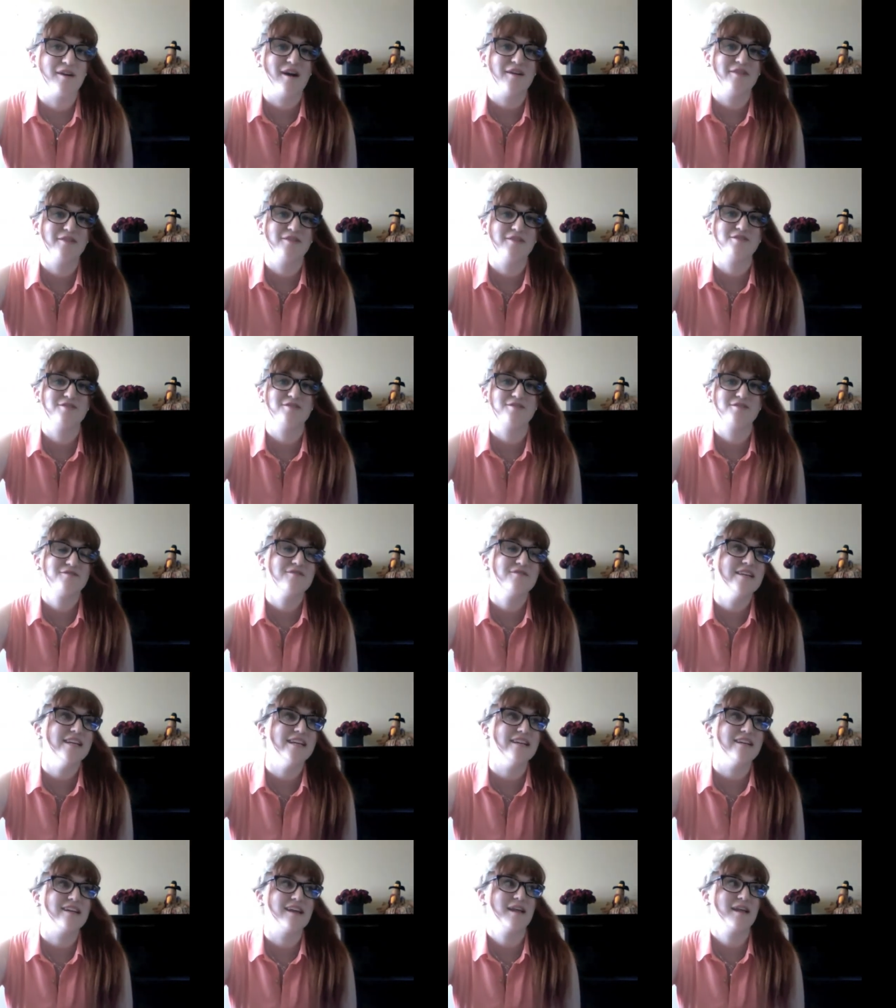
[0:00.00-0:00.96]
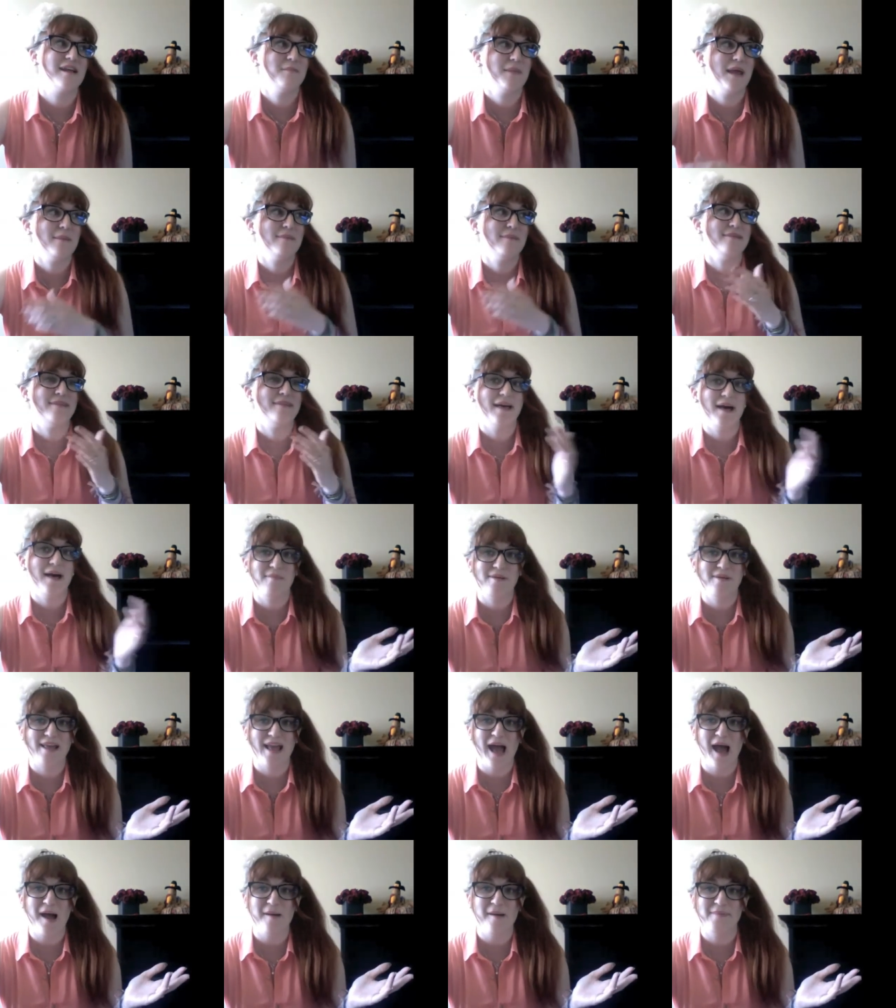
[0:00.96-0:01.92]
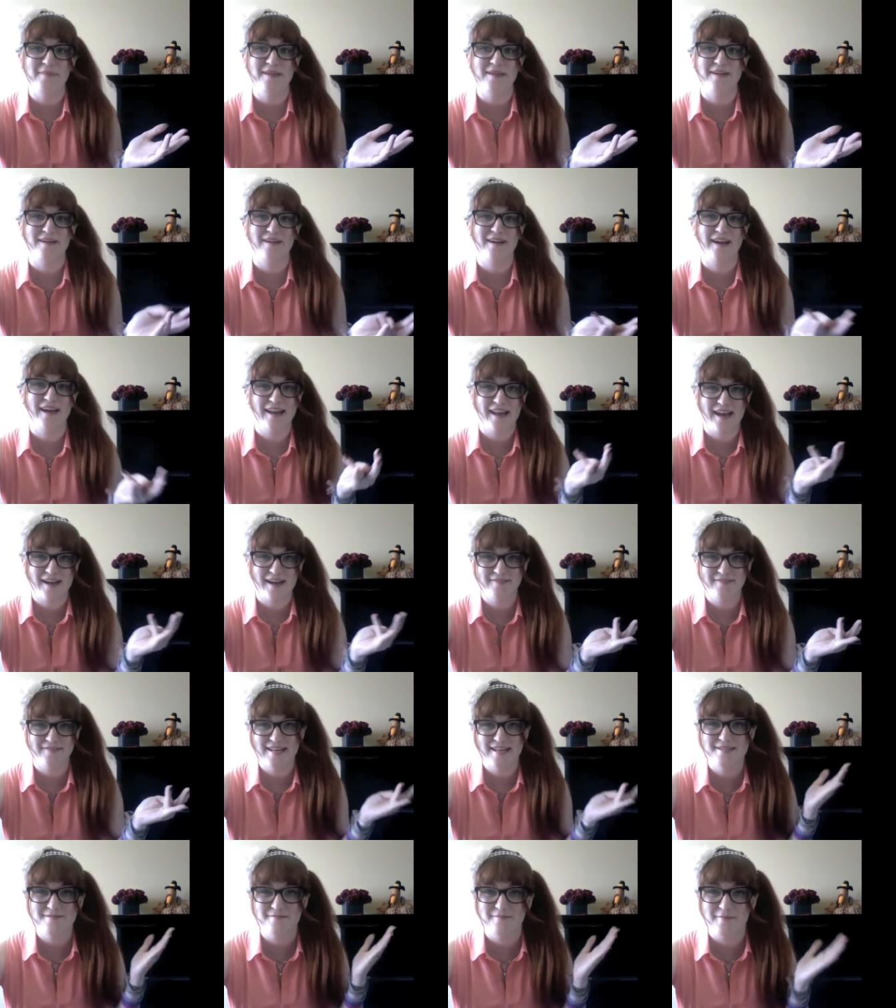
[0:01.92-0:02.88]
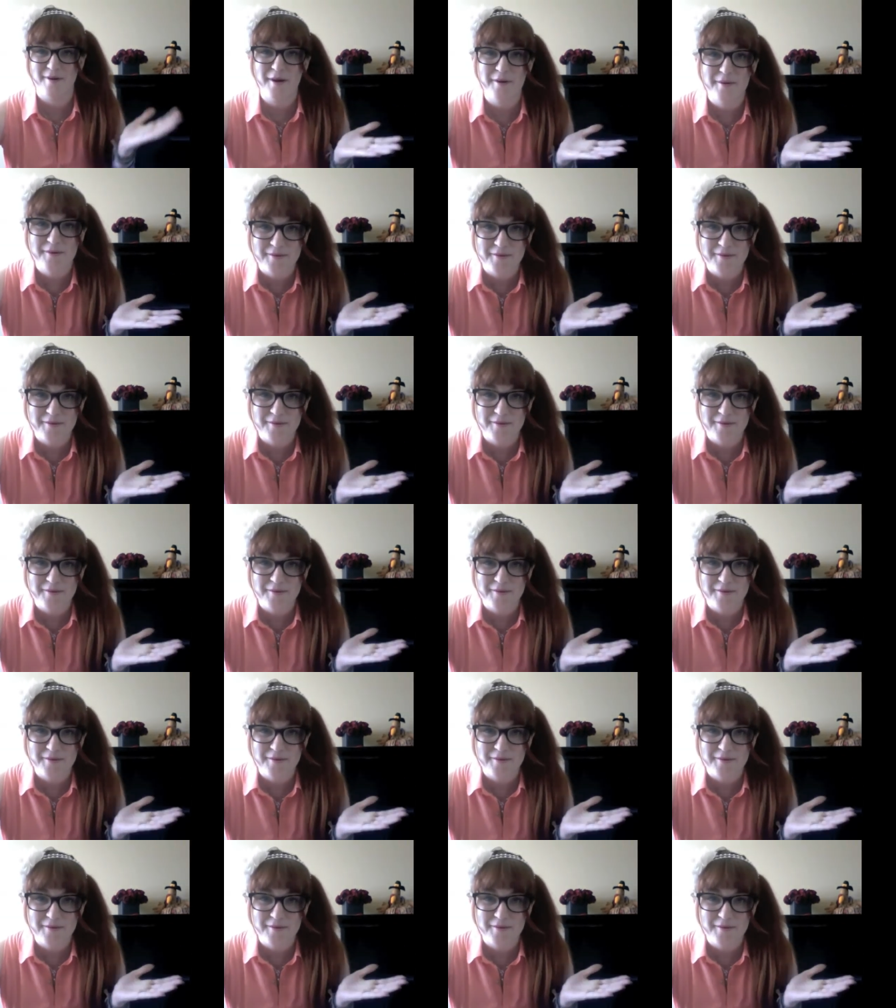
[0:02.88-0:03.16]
on the street and maybe they'll be happier and have less road